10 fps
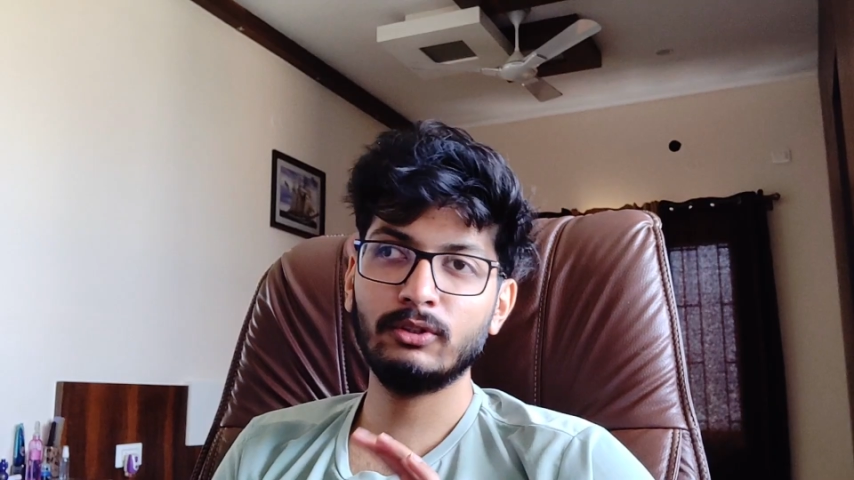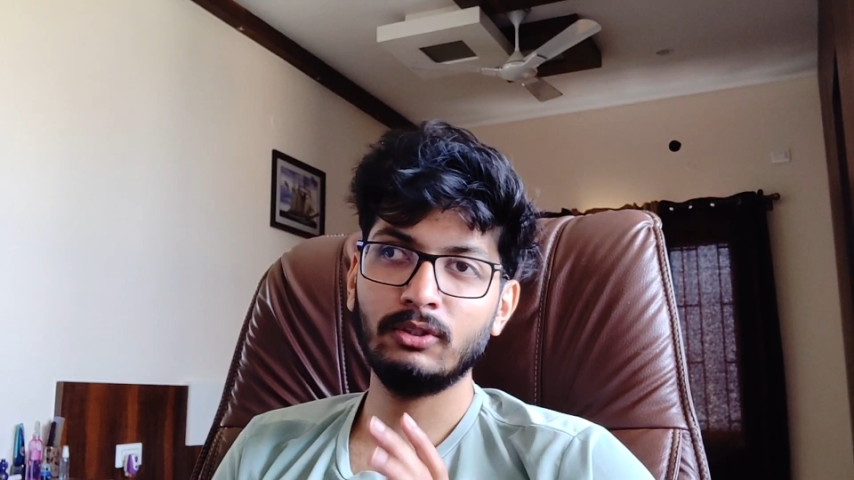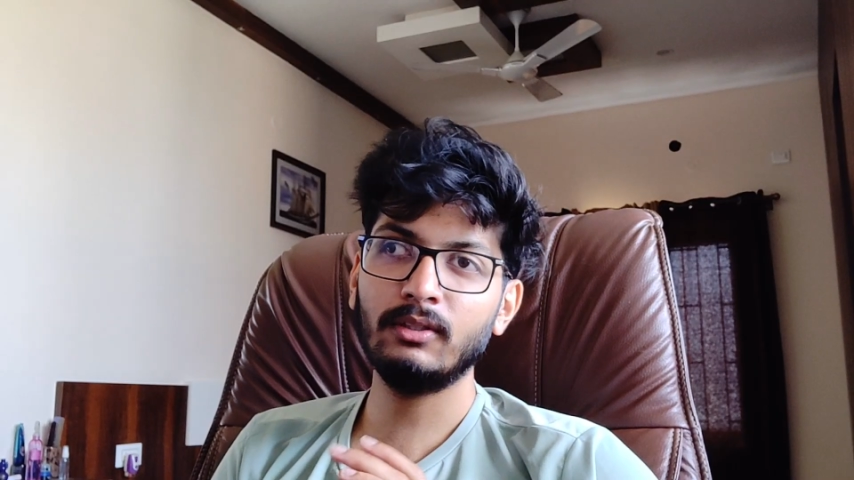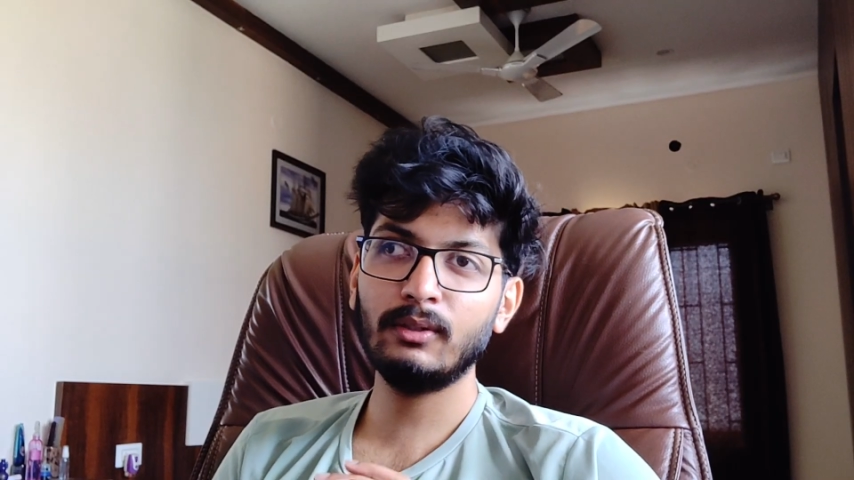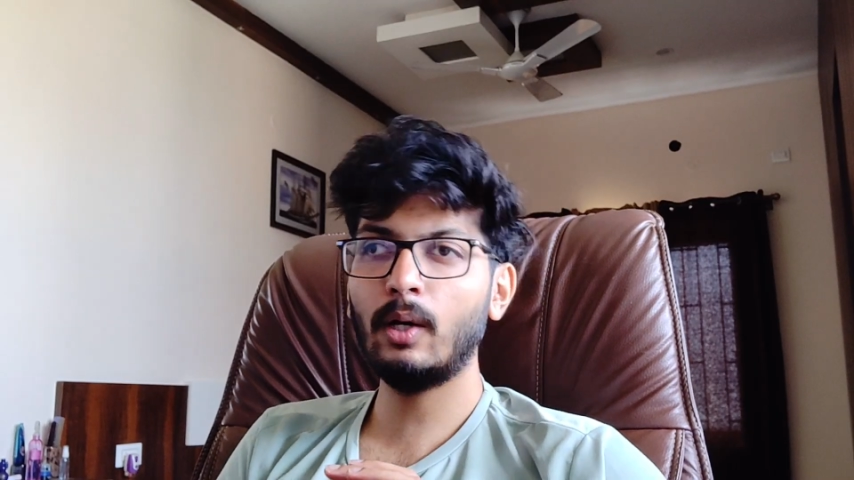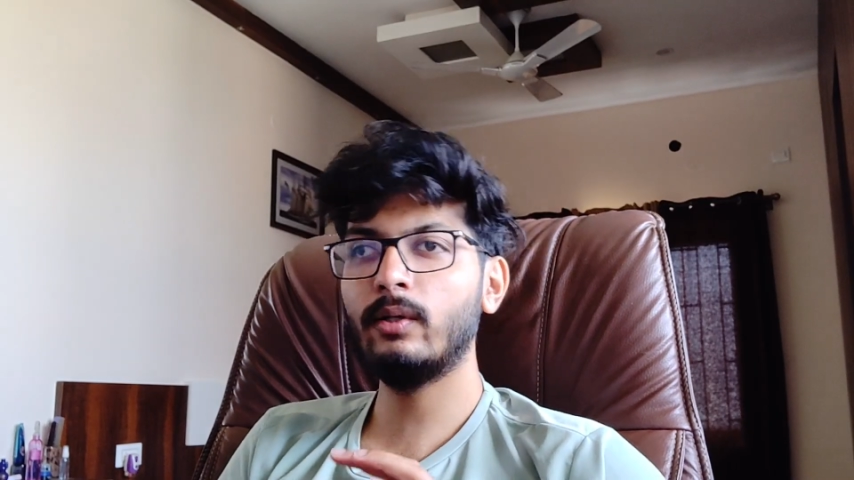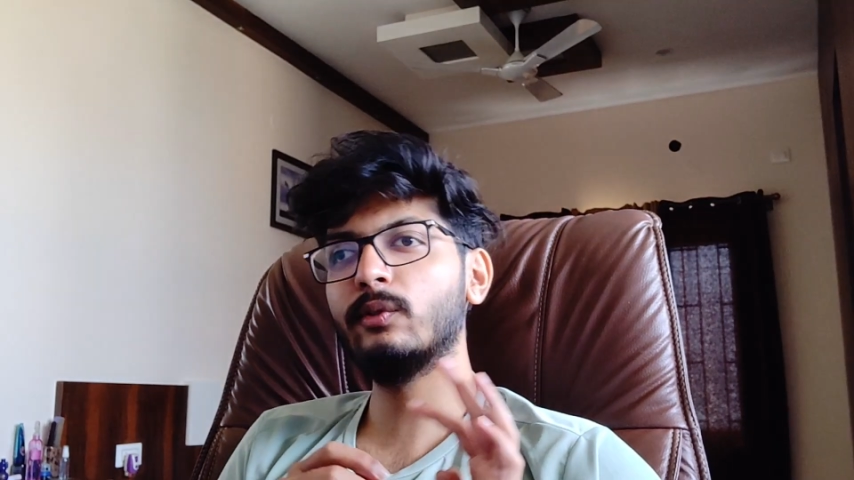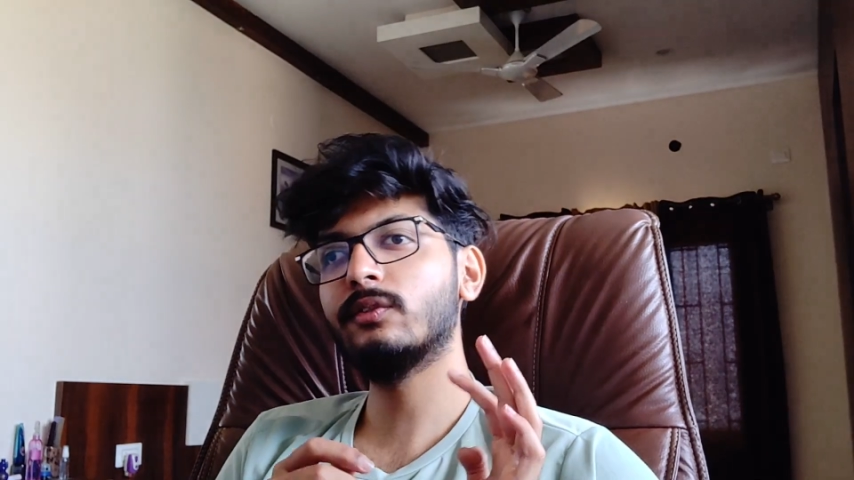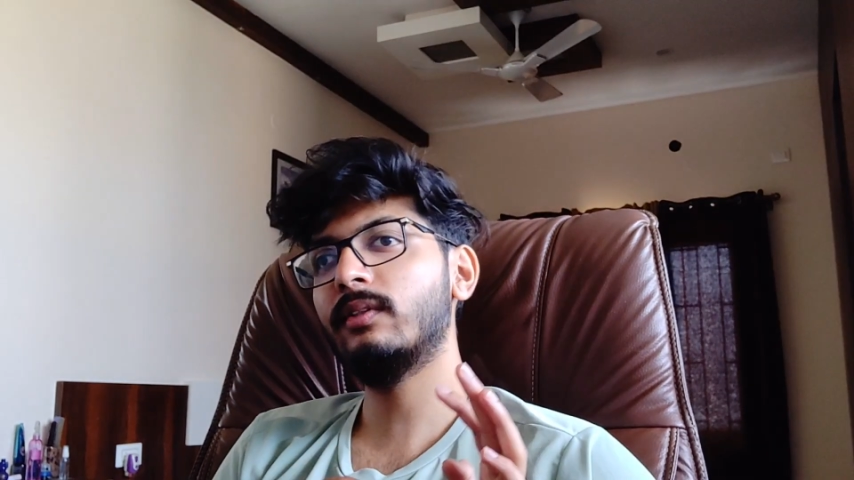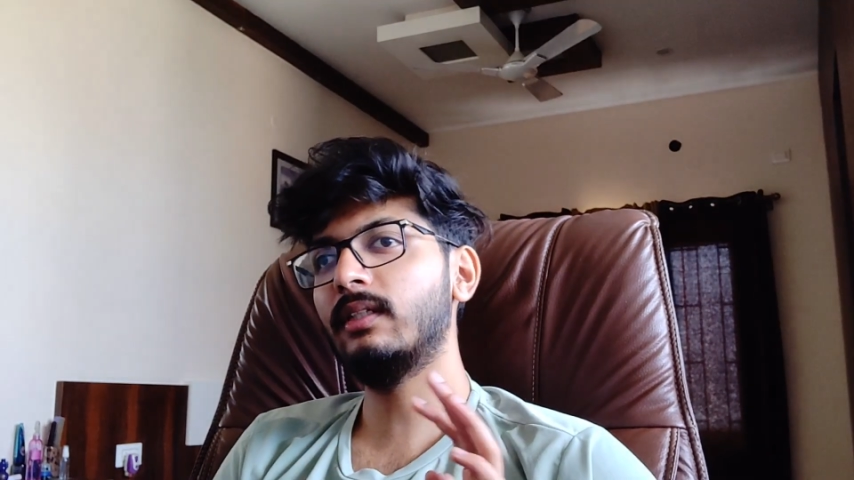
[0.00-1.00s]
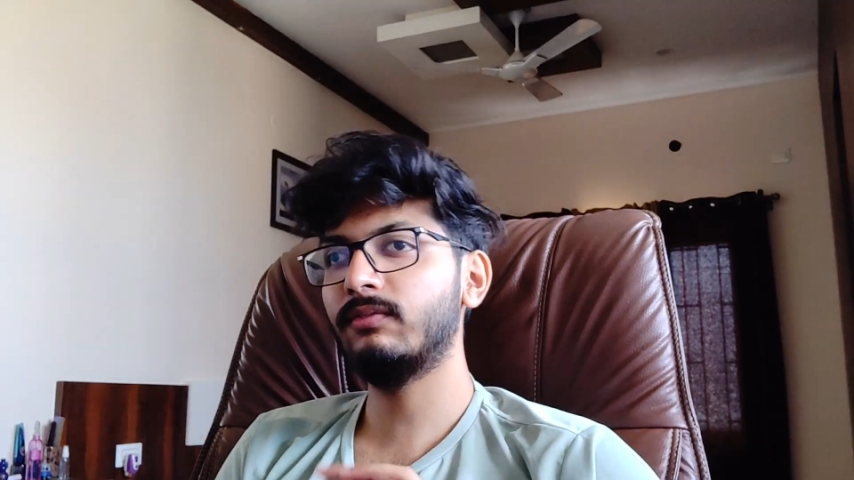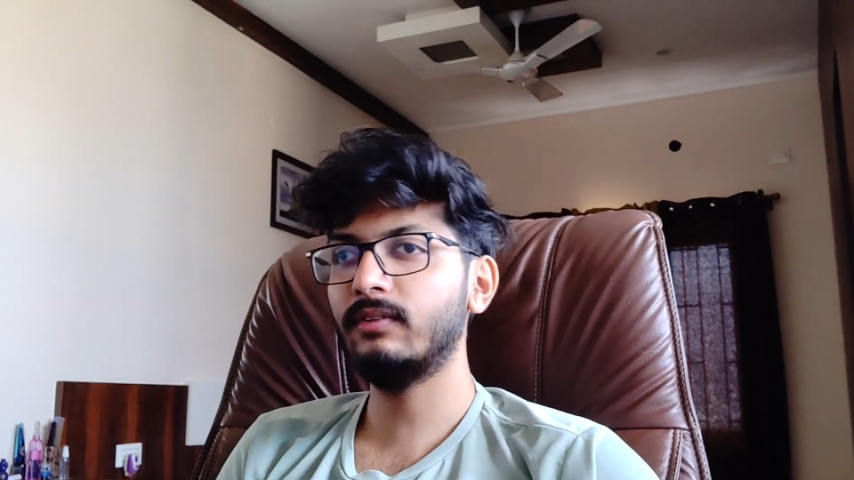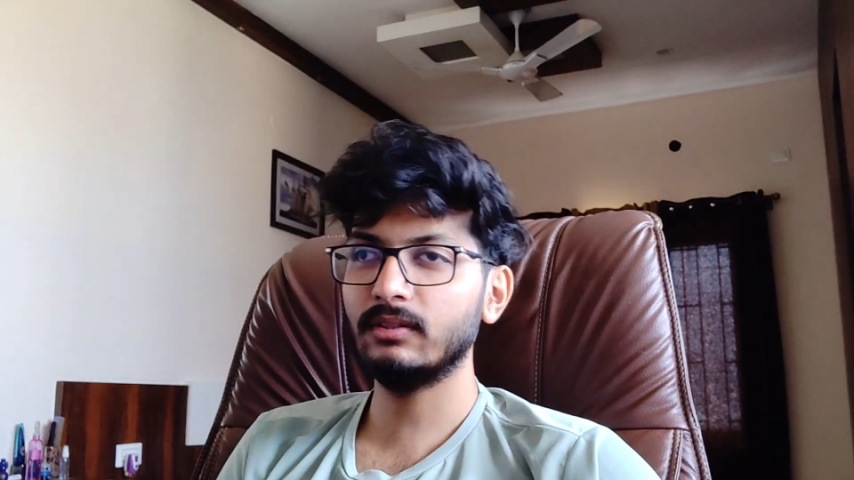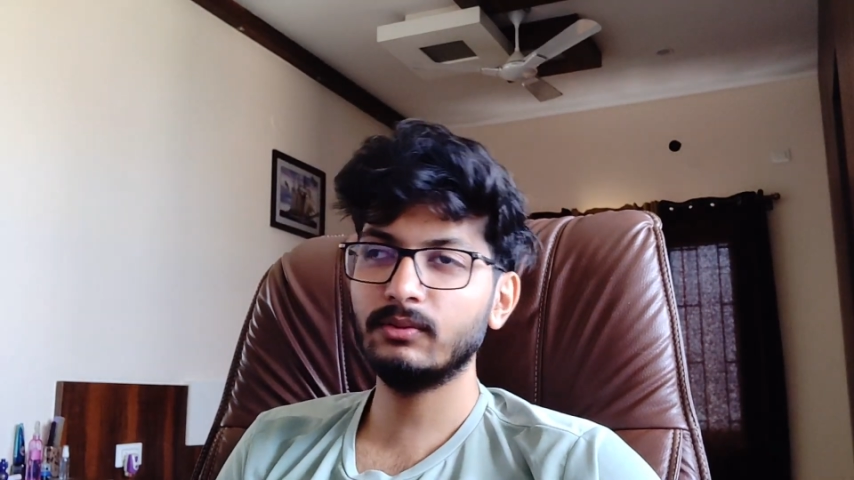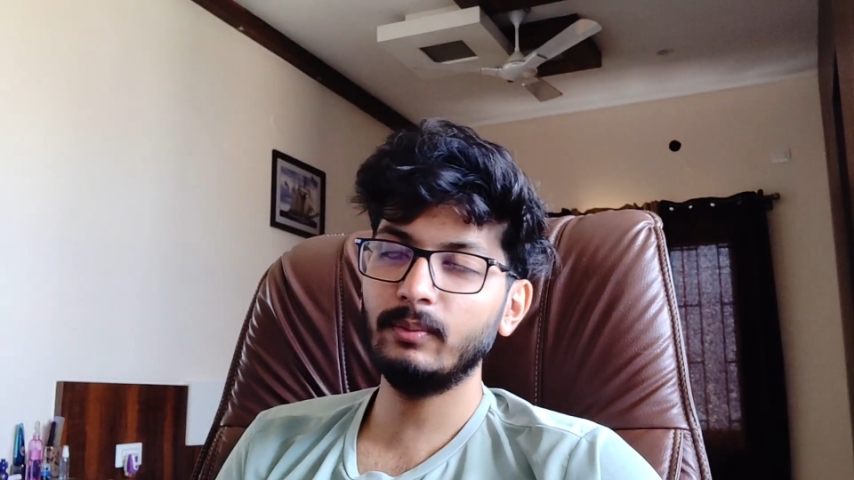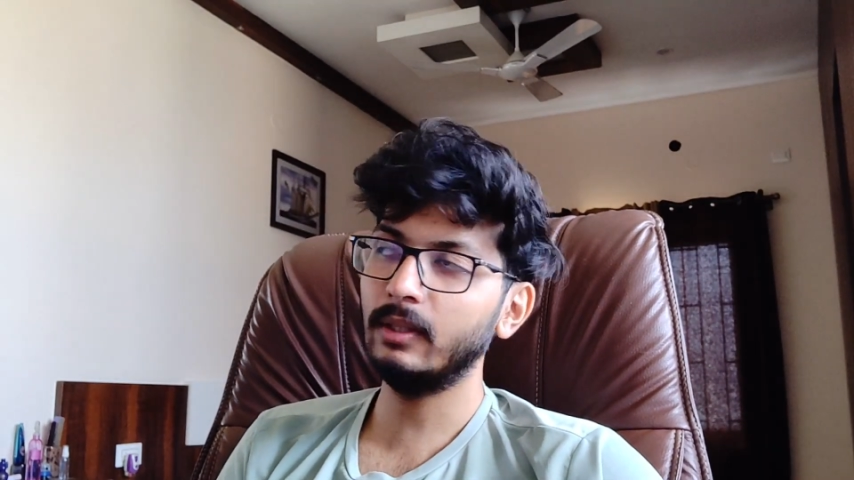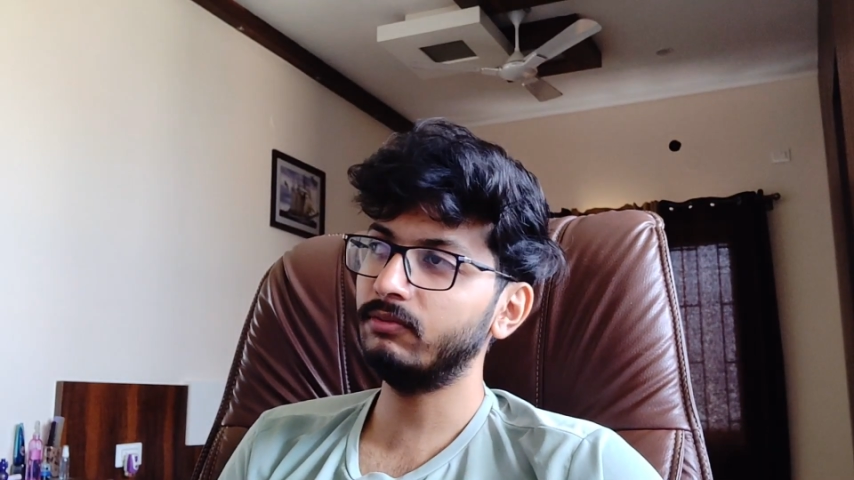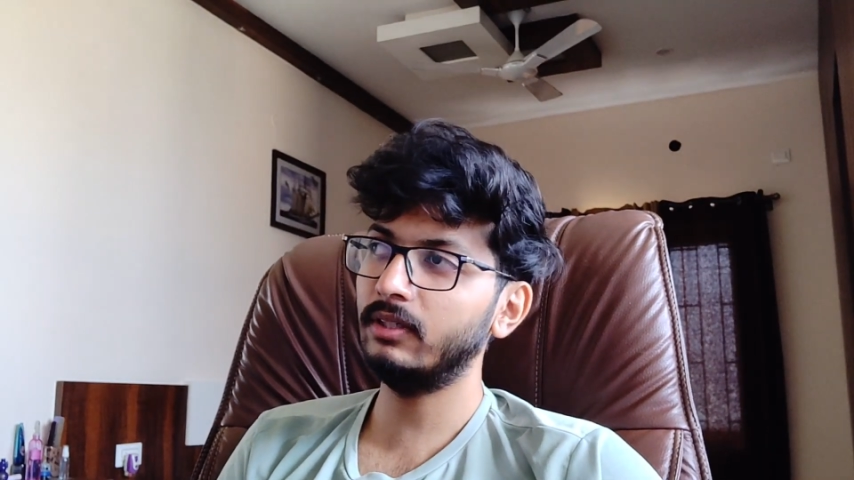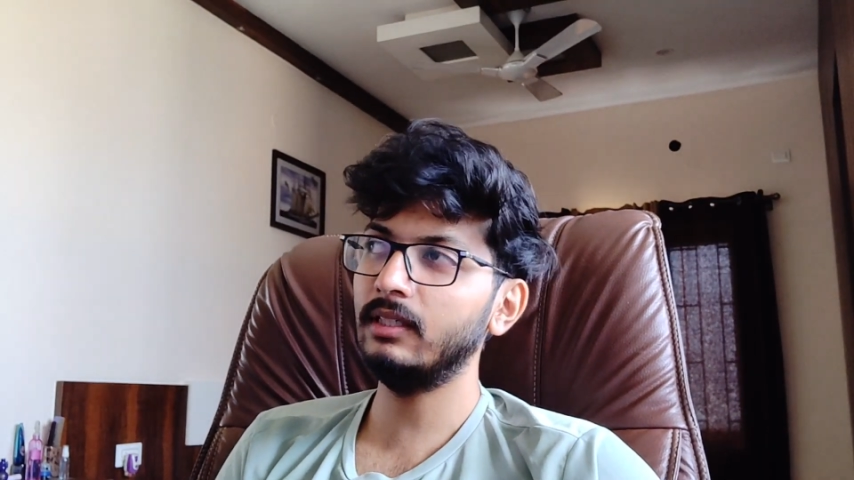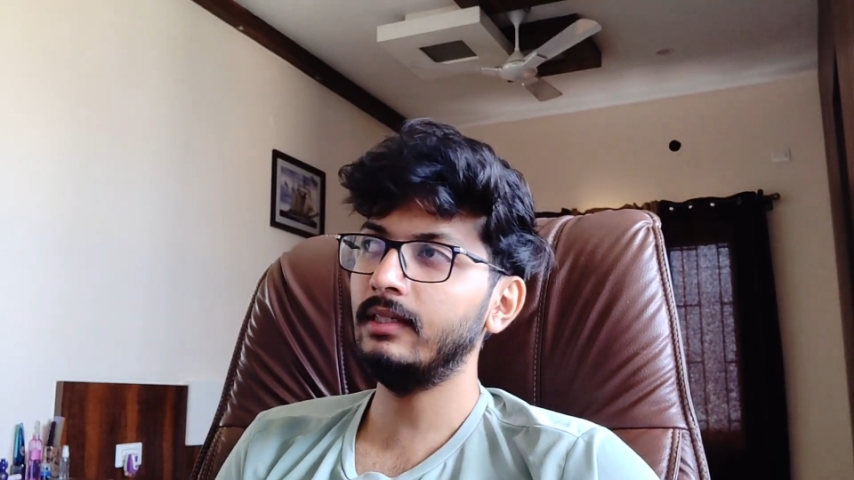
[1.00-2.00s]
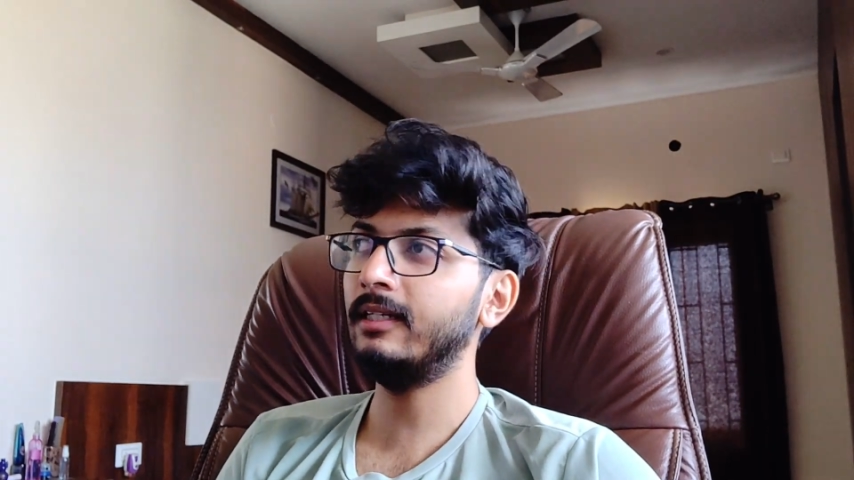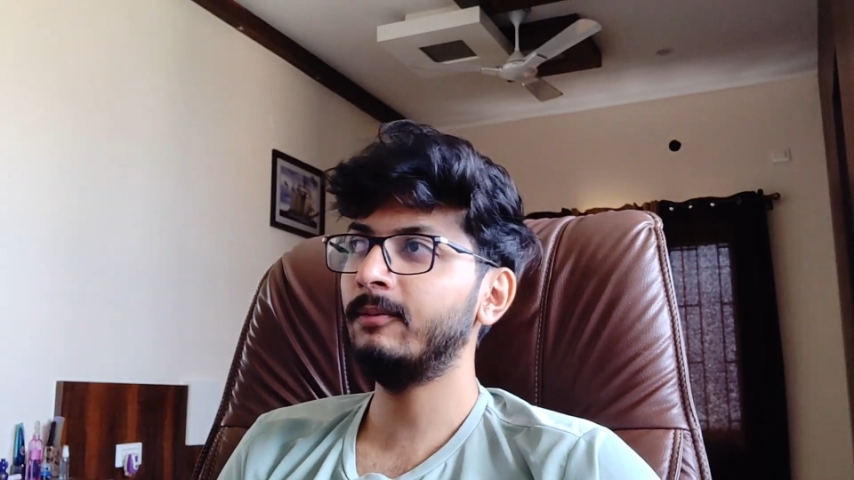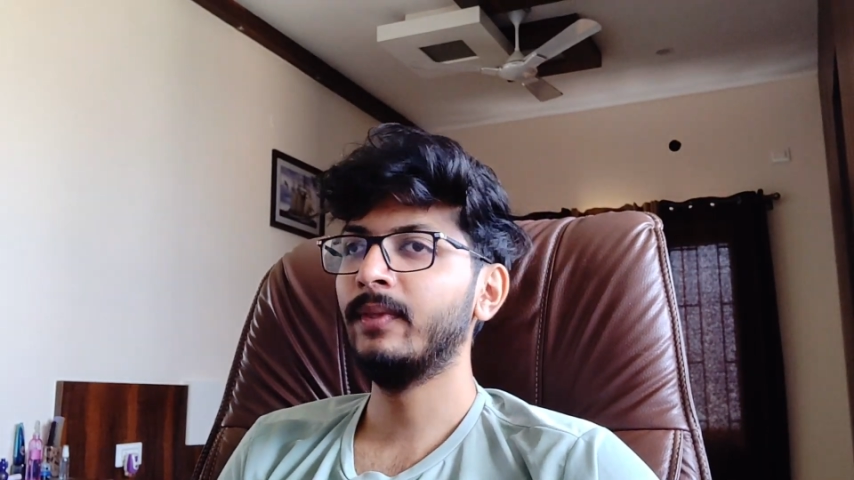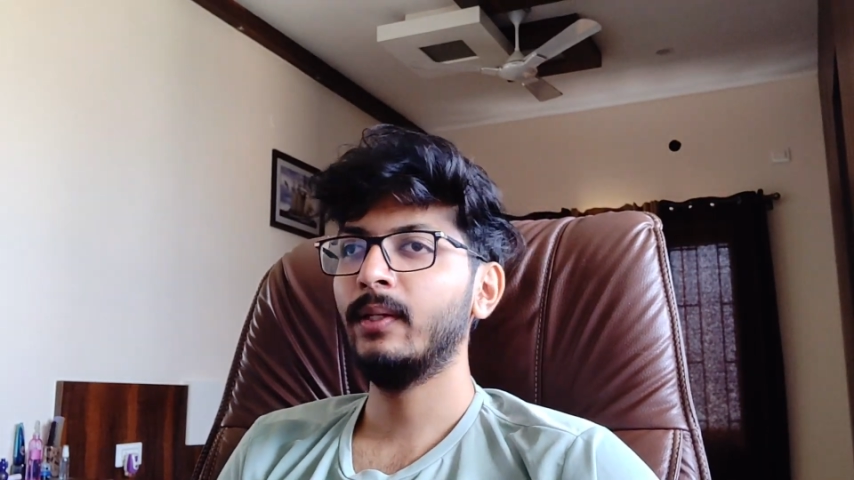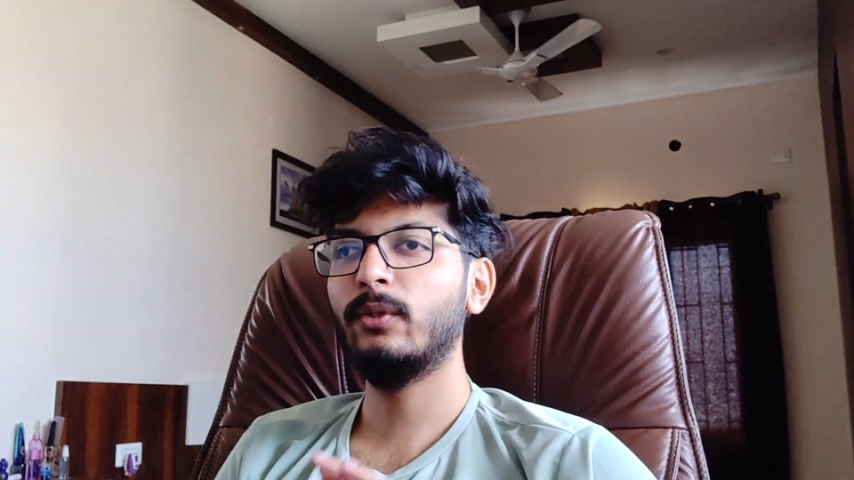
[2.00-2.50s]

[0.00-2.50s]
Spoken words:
was not around, he was swimming freely.